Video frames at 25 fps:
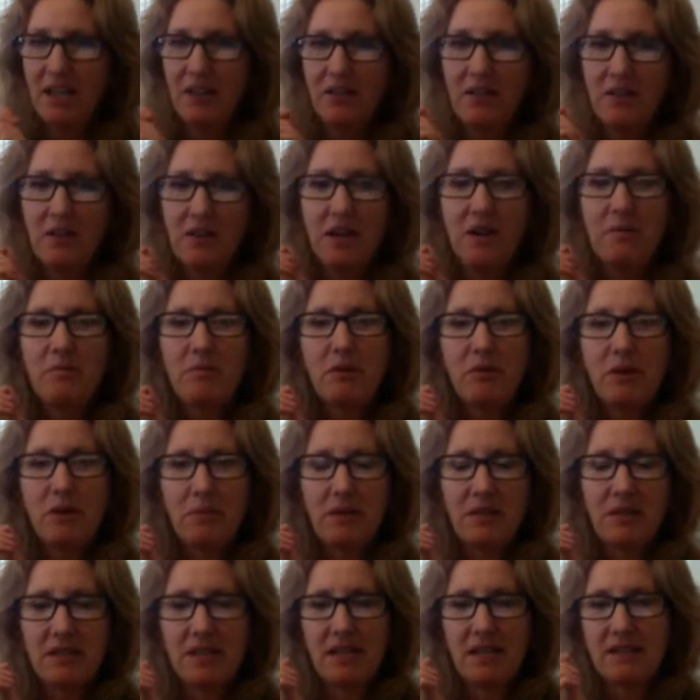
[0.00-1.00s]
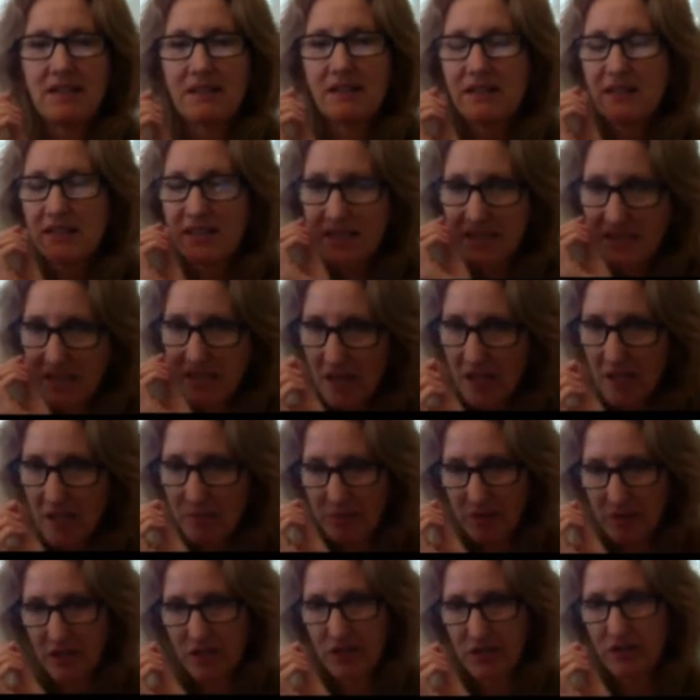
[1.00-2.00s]
The number represents the systolic
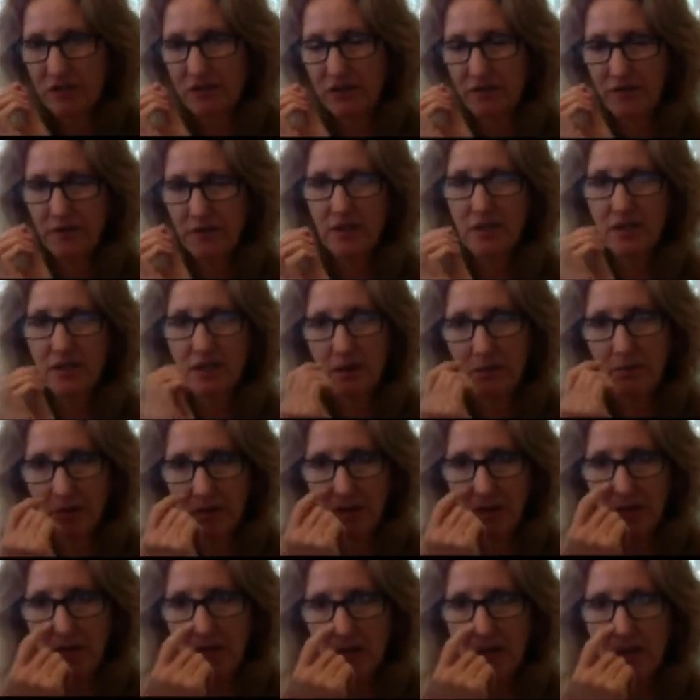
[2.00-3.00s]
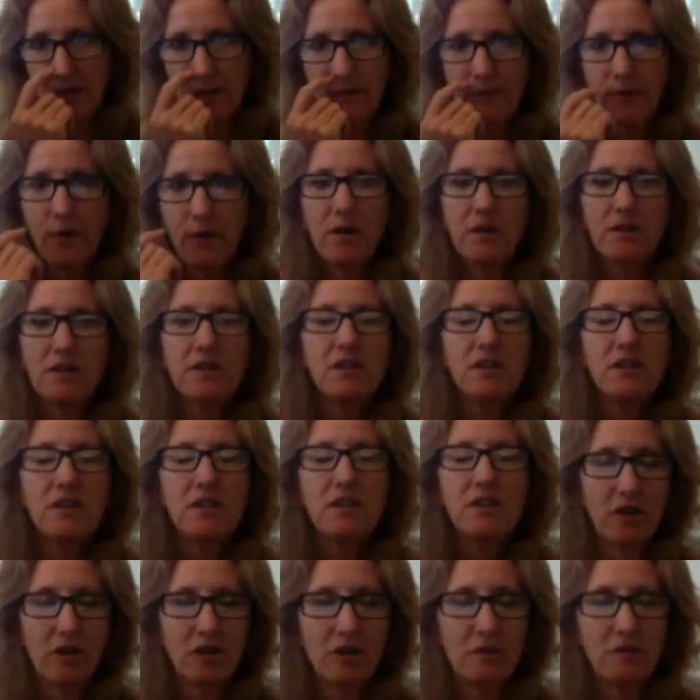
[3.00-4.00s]
pressure, the first number, the force in the
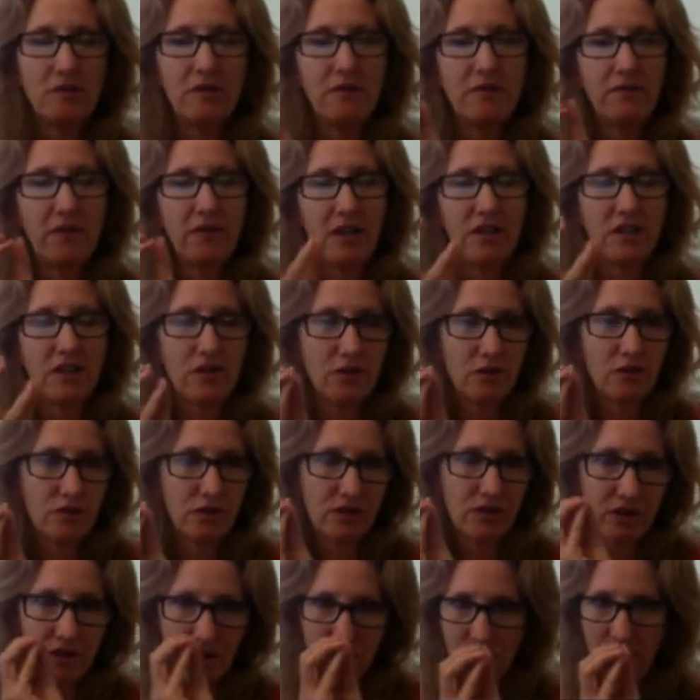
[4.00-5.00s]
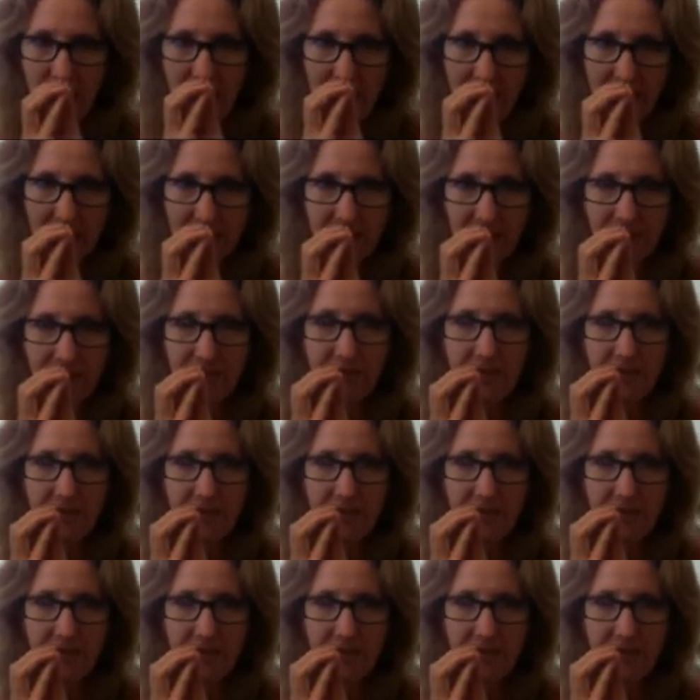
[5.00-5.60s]
arteries when the ventricles contract.